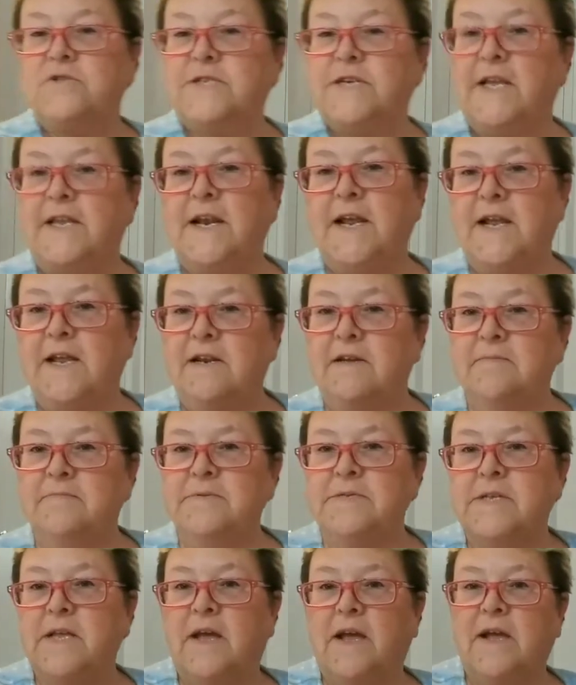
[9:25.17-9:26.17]
all ten
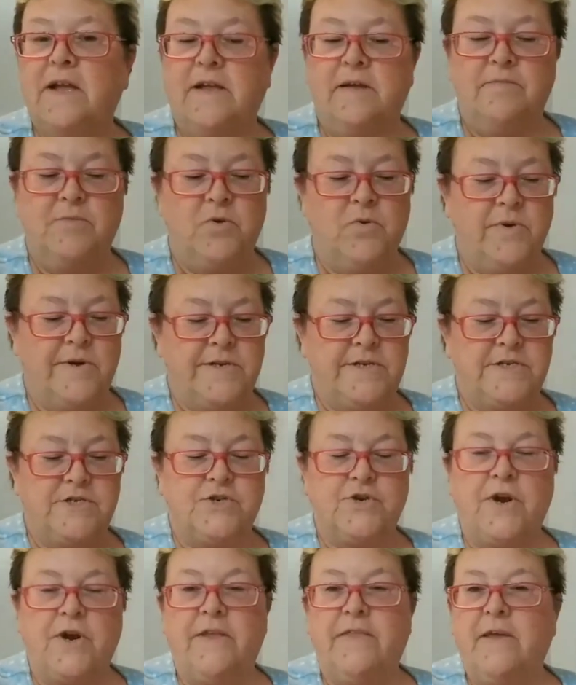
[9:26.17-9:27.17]
items. I am going to
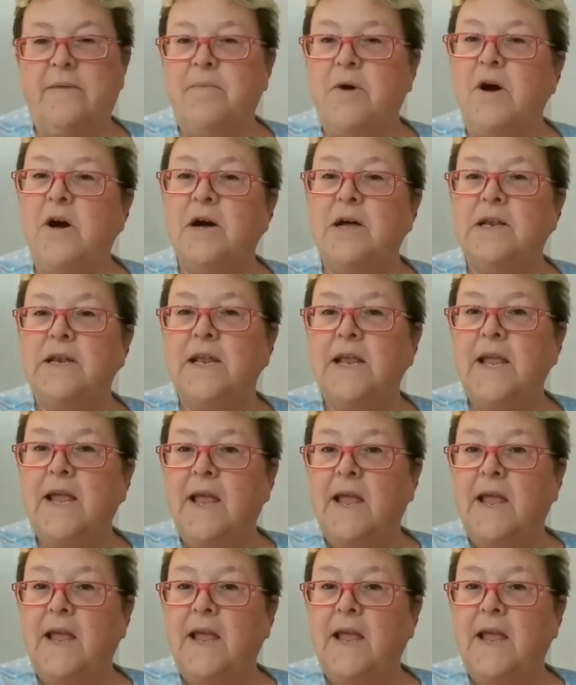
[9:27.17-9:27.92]
try them on,